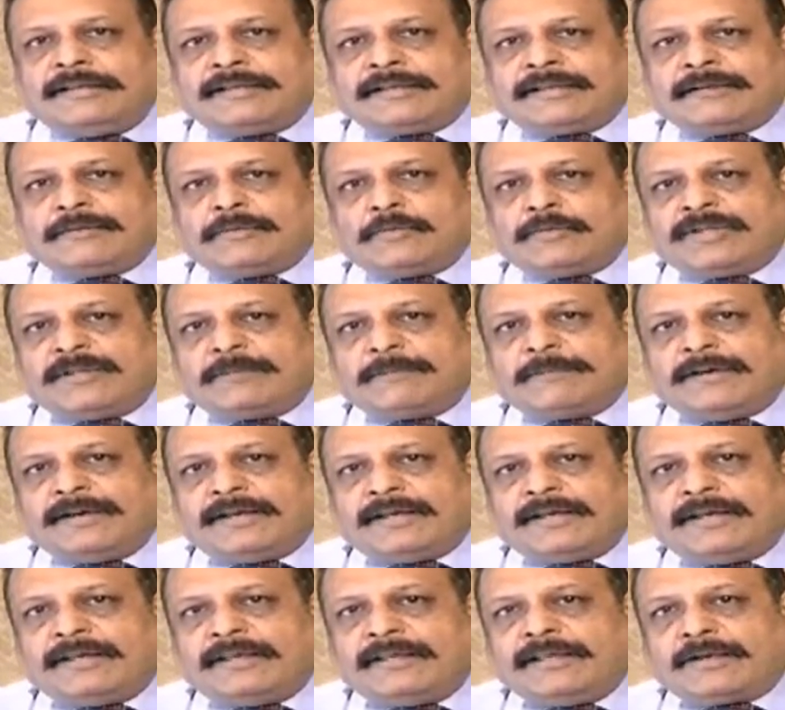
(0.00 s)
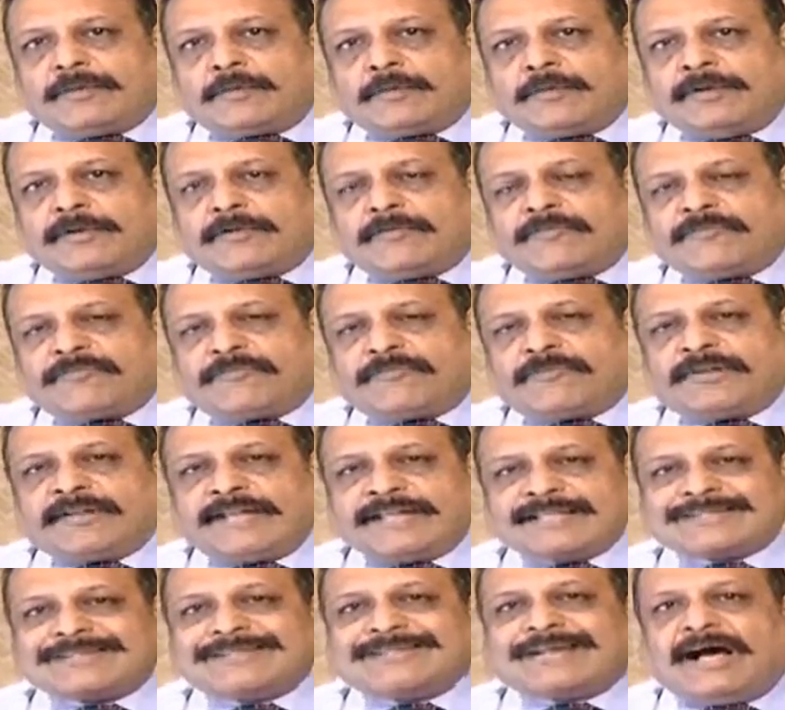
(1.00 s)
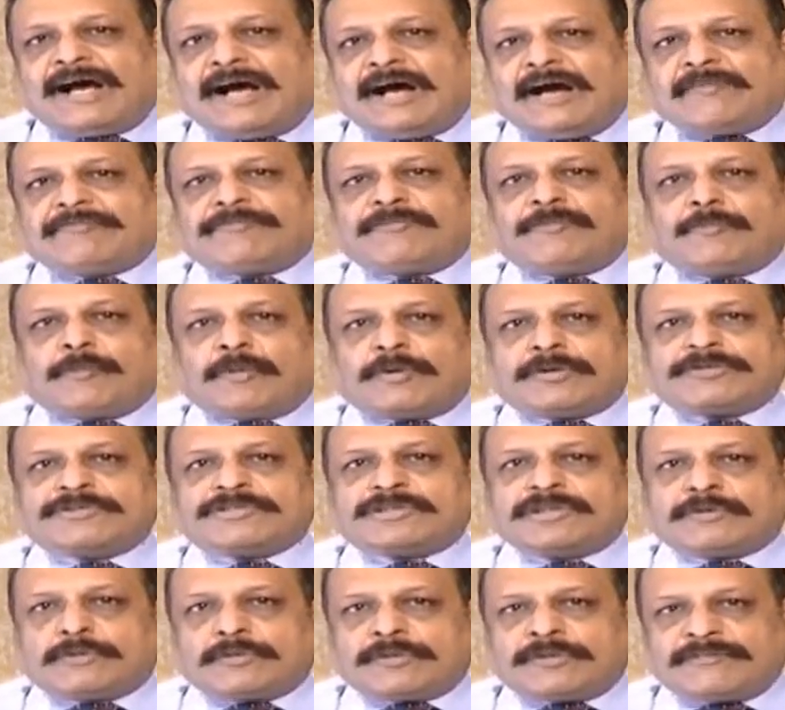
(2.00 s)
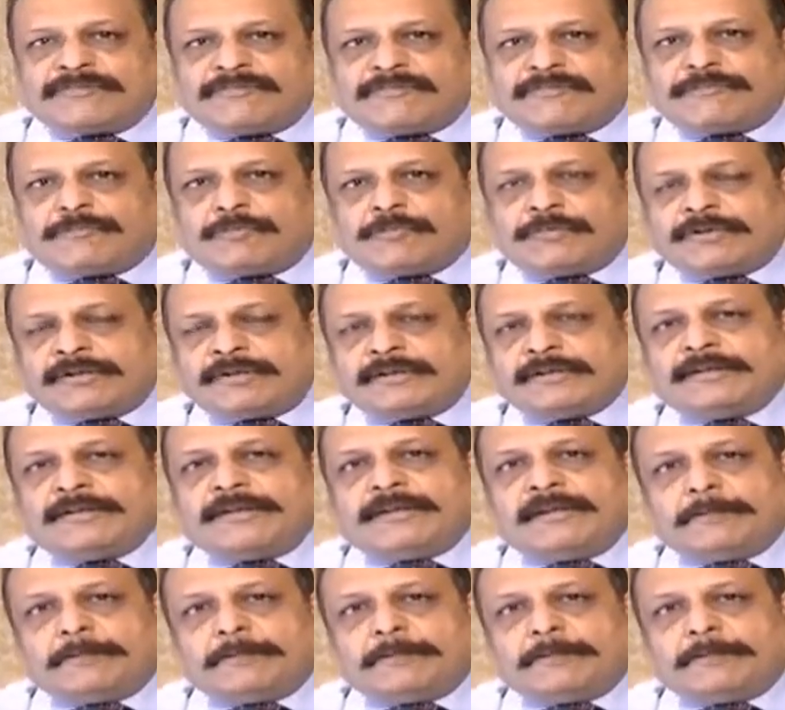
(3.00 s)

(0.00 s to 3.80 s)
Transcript: he can only buy equivalent of less than half of what she could have afforded.